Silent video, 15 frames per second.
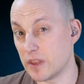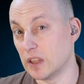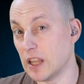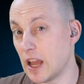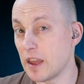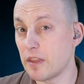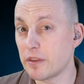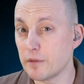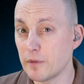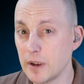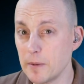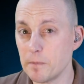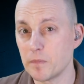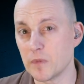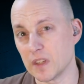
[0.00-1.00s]
with the line through
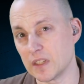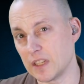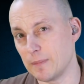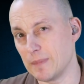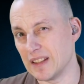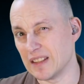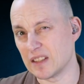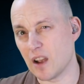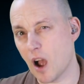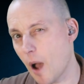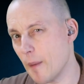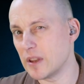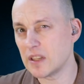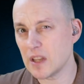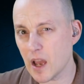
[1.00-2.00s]
it. The C means
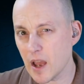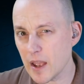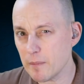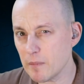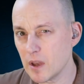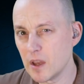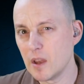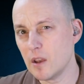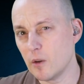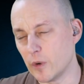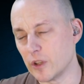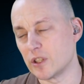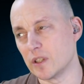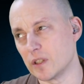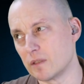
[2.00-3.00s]
common time,
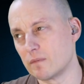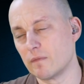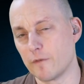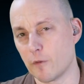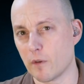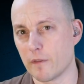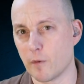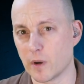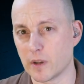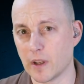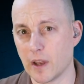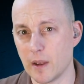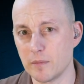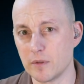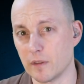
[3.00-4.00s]
which is 4/4
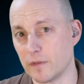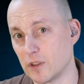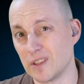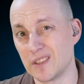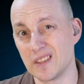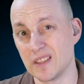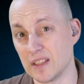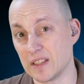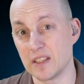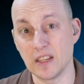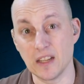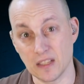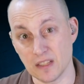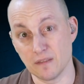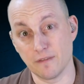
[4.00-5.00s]
time. So if you just see the
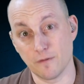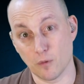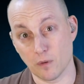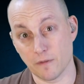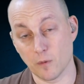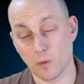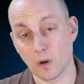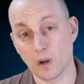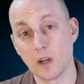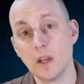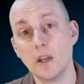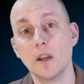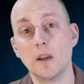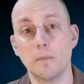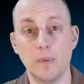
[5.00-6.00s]
C, it's in 4/4.
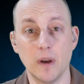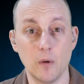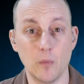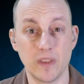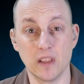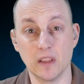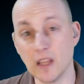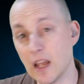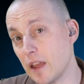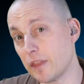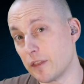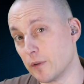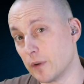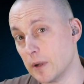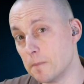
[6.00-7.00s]
But with the
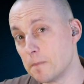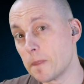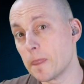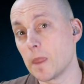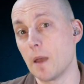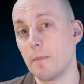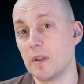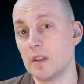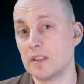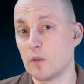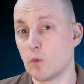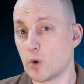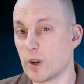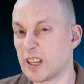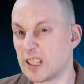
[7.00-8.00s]
line through it, that means
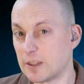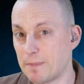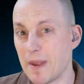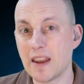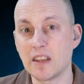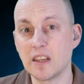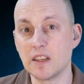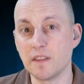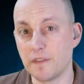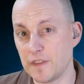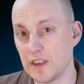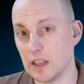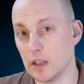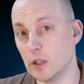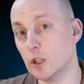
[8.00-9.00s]
that we're expected to
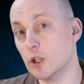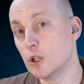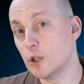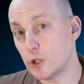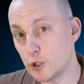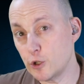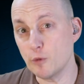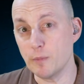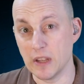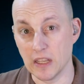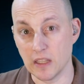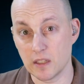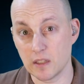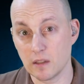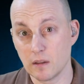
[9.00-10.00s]
feel 2
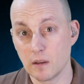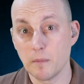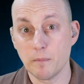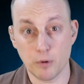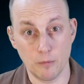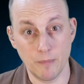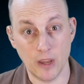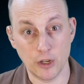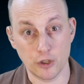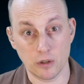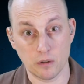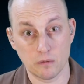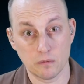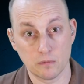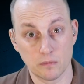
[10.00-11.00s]
beats per
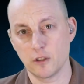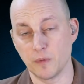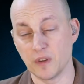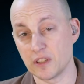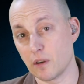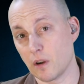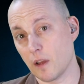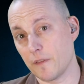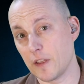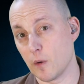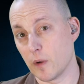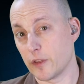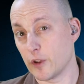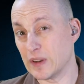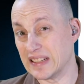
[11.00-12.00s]
measure. So we start off
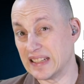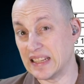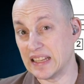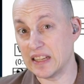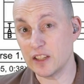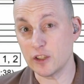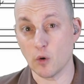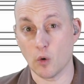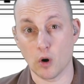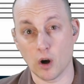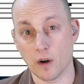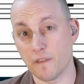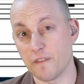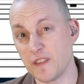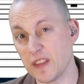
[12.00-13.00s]
here with our Ds or
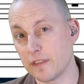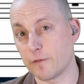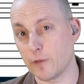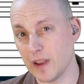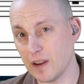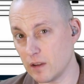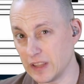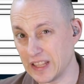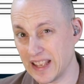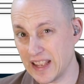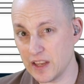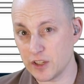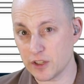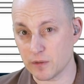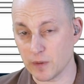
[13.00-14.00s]
our 5th fret on the
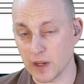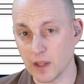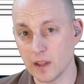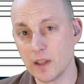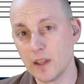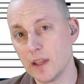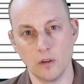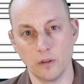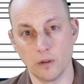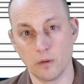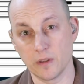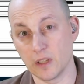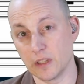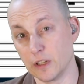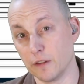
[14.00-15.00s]
A string. You'll
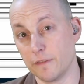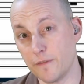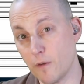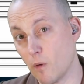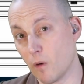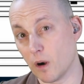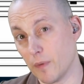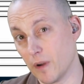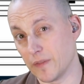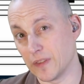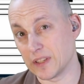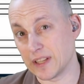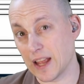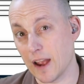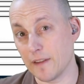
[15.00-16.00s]
notice a little 4 above
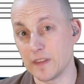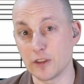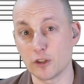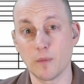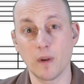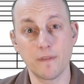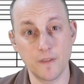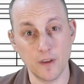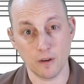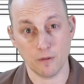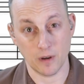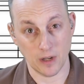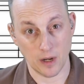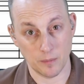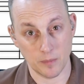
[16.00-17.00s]
the staff. These are my
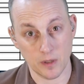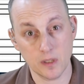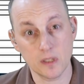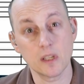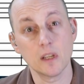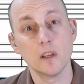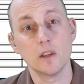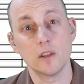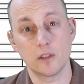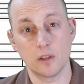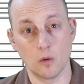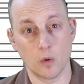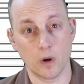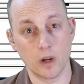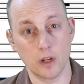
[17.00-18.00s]
fingering numbers.
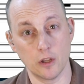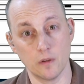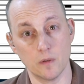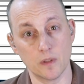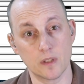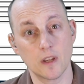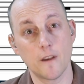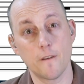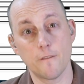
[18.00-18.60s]
So we're going to use